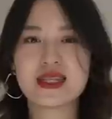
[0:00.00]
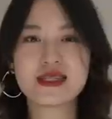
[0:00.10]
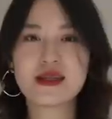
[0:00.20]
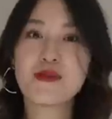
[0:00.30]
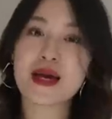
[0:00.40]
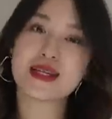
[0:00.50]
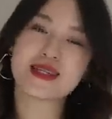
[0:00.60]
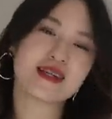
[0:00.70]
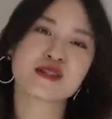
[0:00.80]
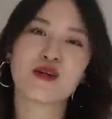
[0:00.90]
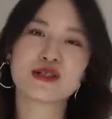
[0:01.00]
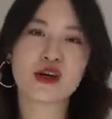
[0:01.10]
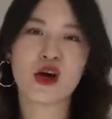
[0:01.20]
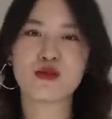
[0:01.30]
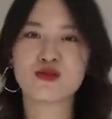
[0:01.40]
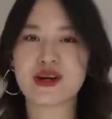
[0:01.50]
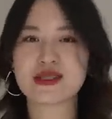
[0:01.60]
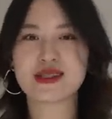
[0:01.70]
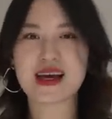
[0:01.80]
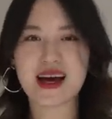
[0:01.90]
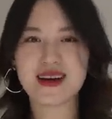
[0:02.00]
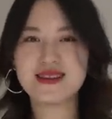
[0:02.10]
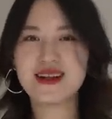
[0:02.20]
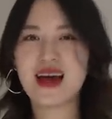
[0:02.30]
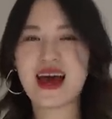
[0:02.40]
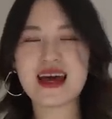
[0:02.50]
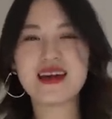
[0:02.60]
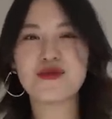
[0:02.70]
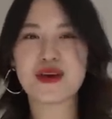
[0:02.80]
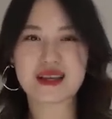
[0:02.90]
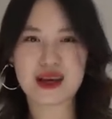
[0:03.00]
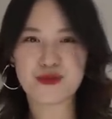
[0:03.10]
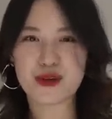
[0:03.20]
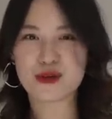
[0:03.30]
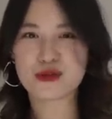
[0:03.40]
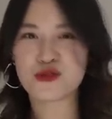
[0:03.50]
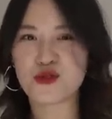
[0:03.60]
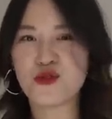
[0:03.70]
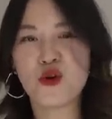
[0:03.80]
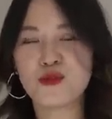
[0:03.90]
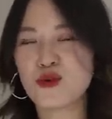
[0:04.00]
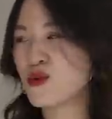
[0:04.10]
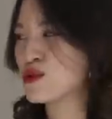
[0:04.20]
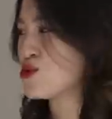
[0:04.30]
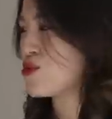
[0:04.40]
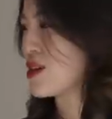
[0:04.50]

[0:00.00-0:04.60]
This is the piece that is going to help dress down anything that feels too formal or too